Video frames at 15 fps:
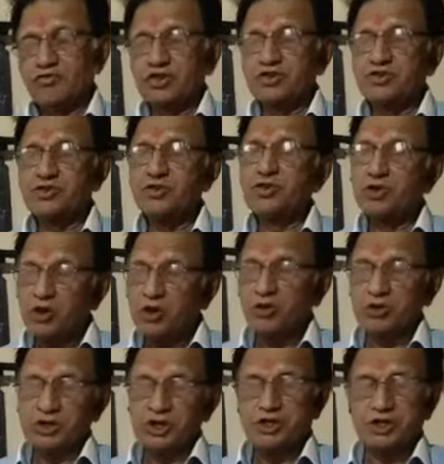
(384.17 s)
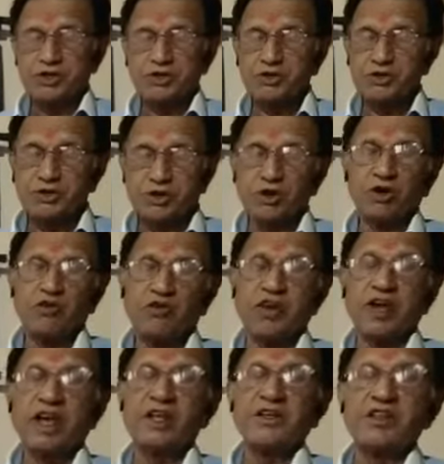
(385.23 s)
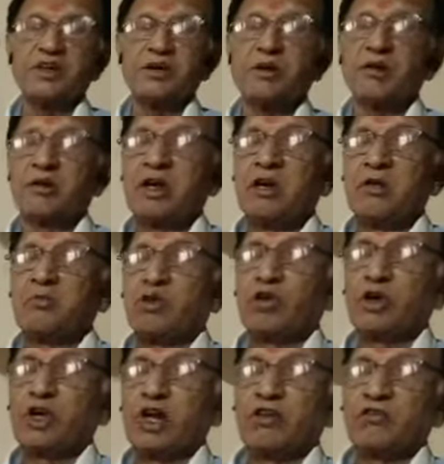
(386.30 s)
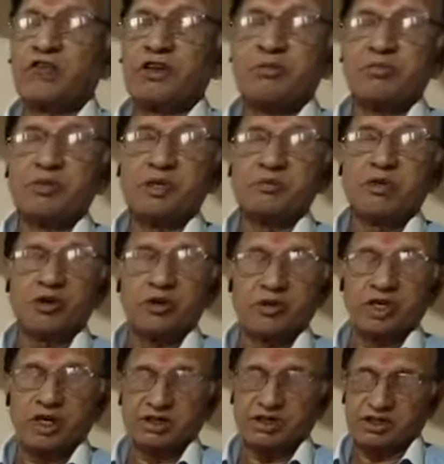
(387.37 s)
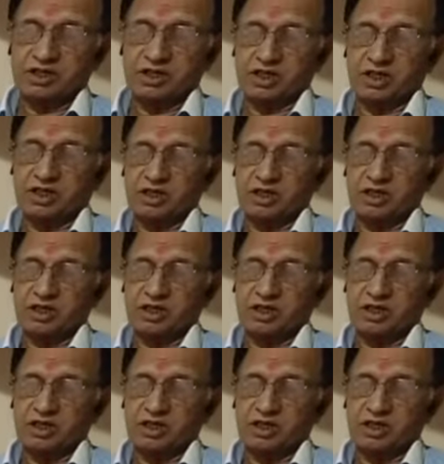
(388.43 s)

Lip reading: should know, teachers should know when the program will be broadcasted.